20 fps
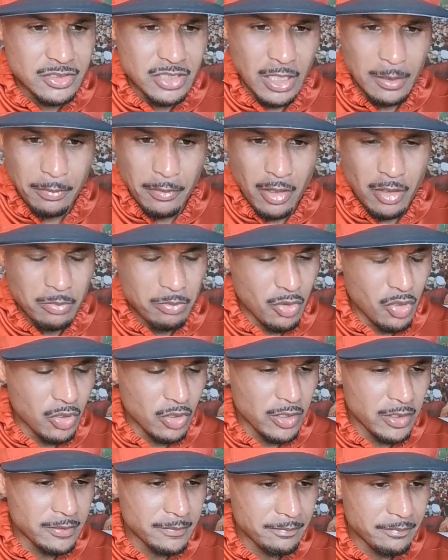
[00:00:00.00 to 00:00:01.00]
jump on
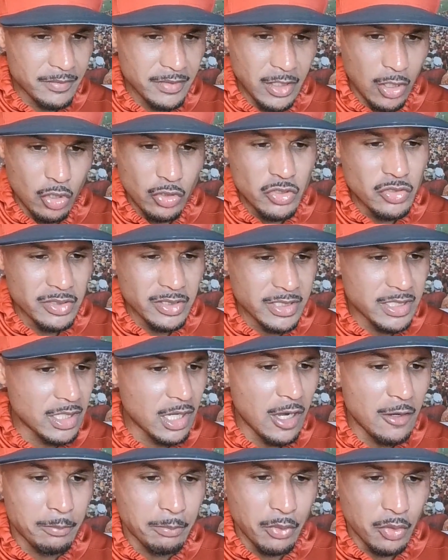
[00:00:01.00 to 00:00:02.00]
board or you can
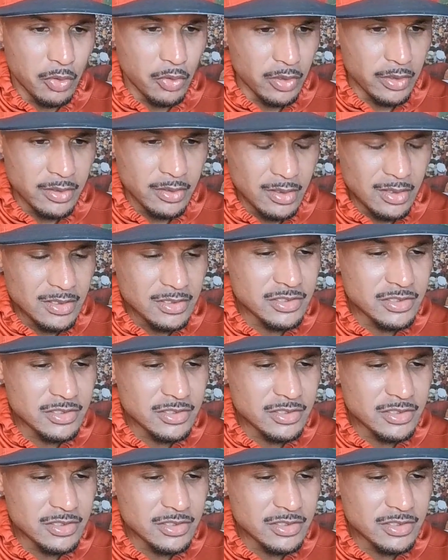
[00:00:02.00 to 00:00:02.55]
get off board.